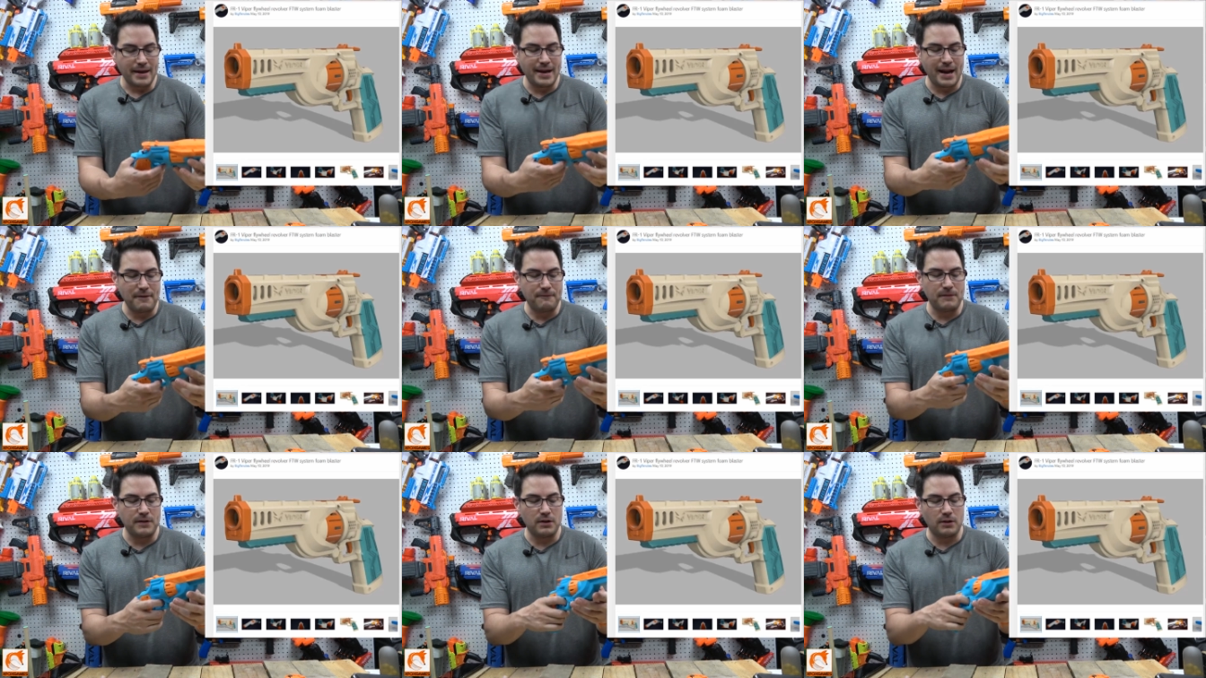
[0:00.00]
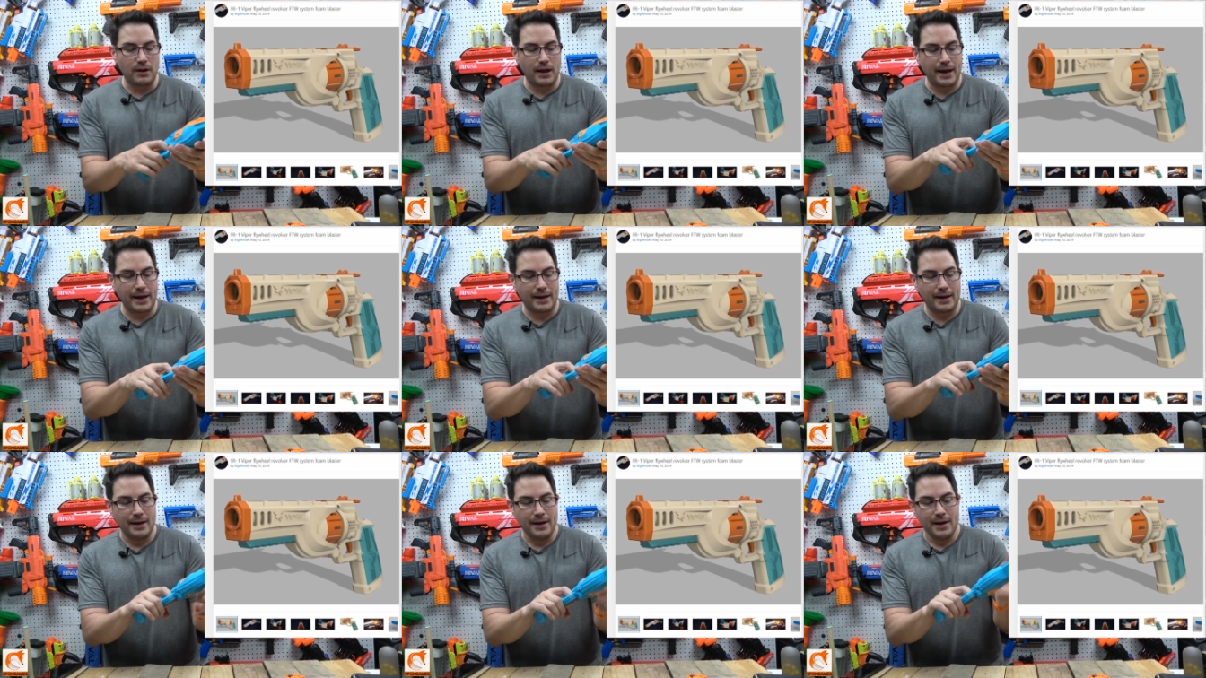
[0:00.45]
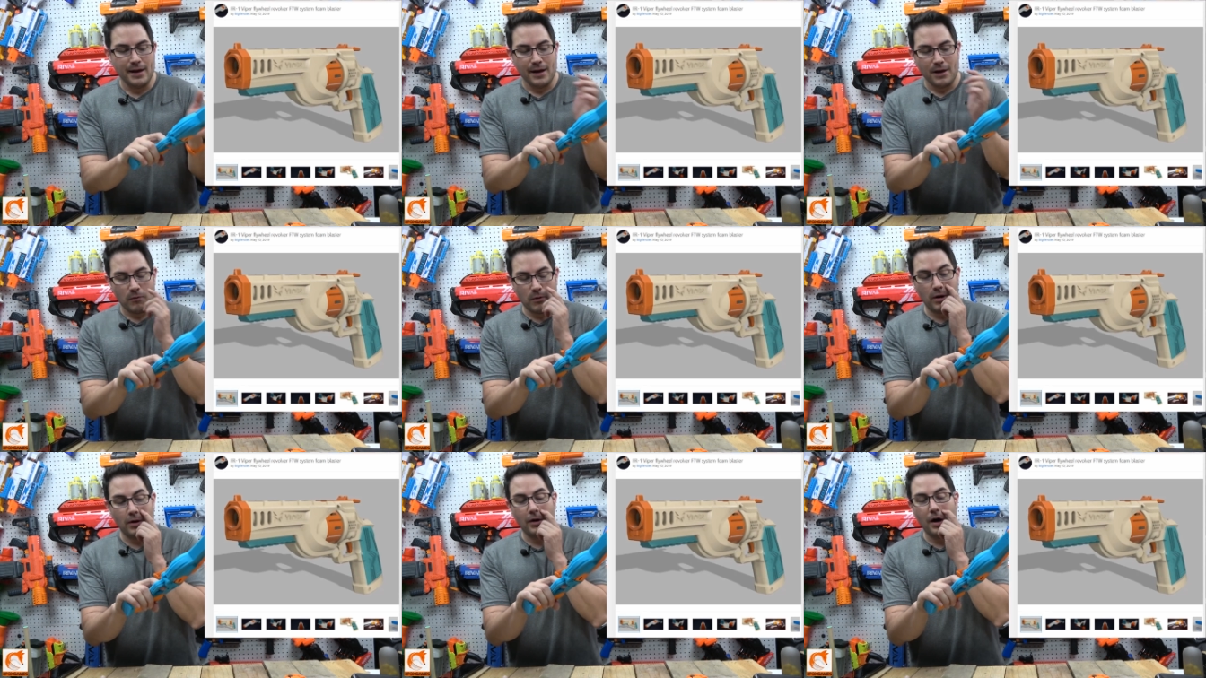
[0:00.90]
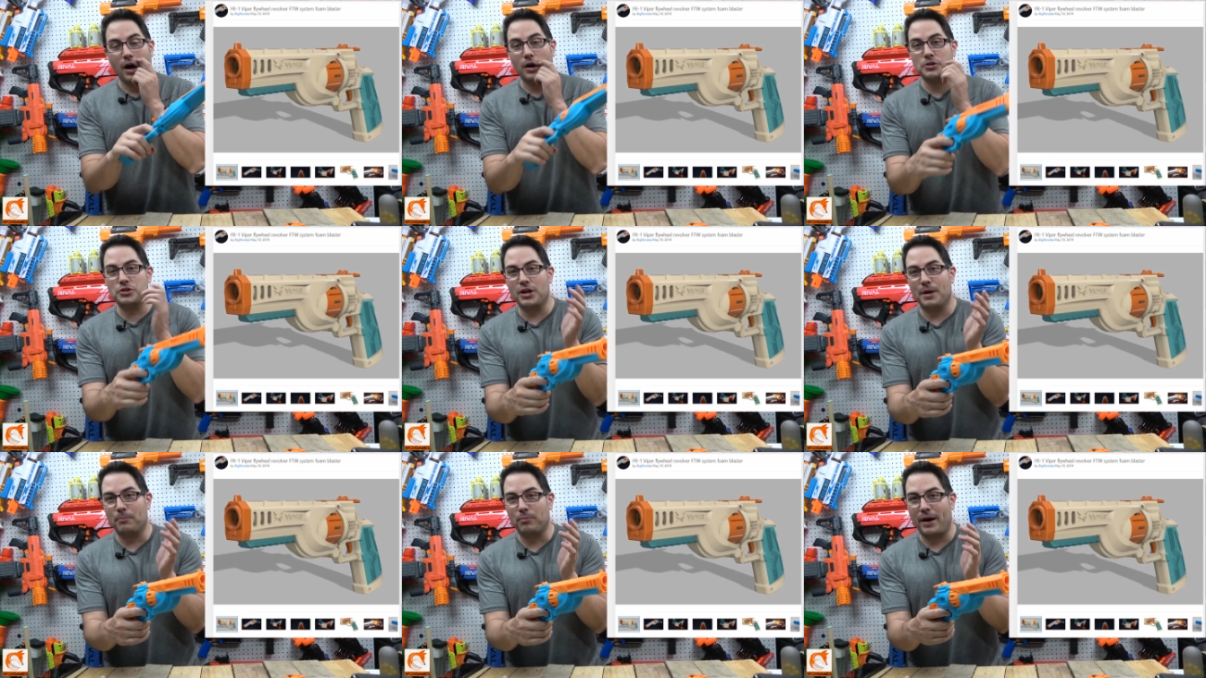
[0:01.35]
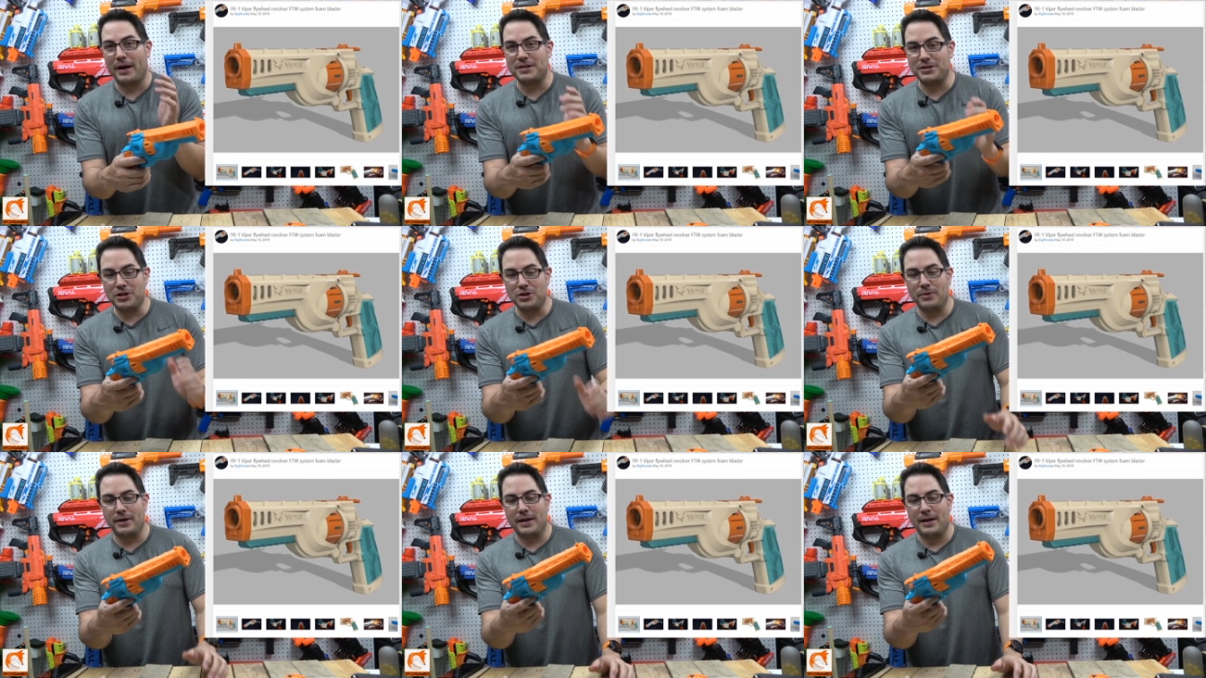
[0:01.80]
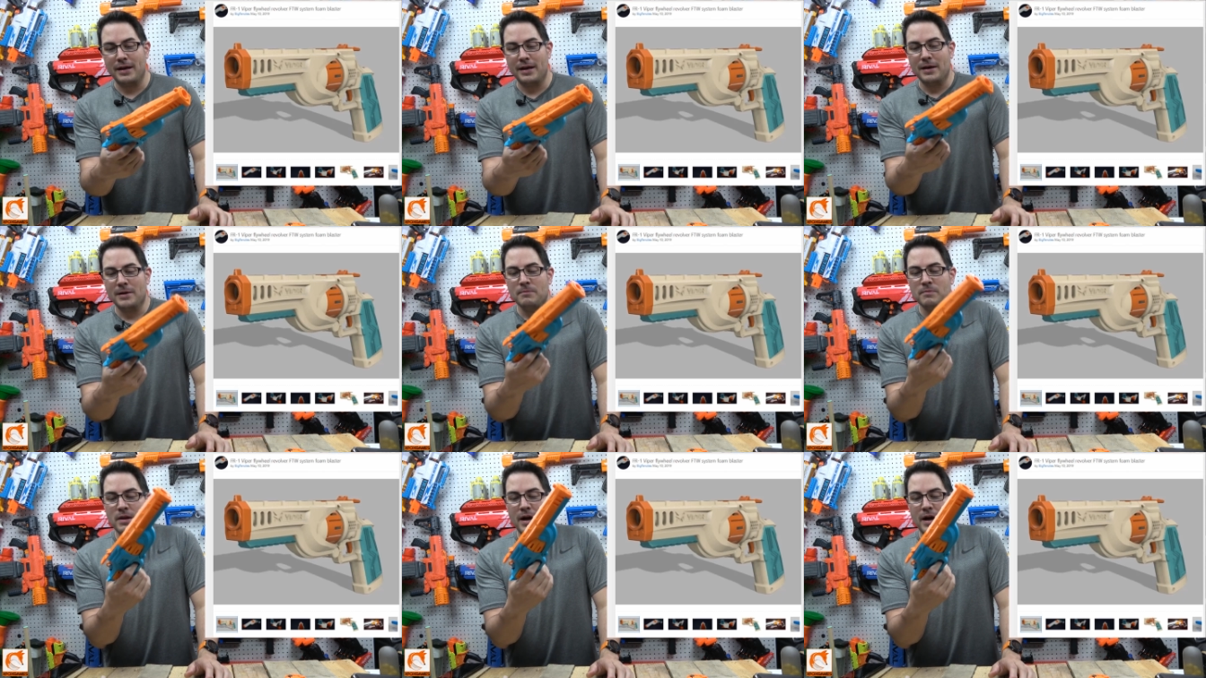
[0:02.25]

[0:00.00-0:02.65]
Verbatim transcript: And I feel like, well, I'll jump right to it.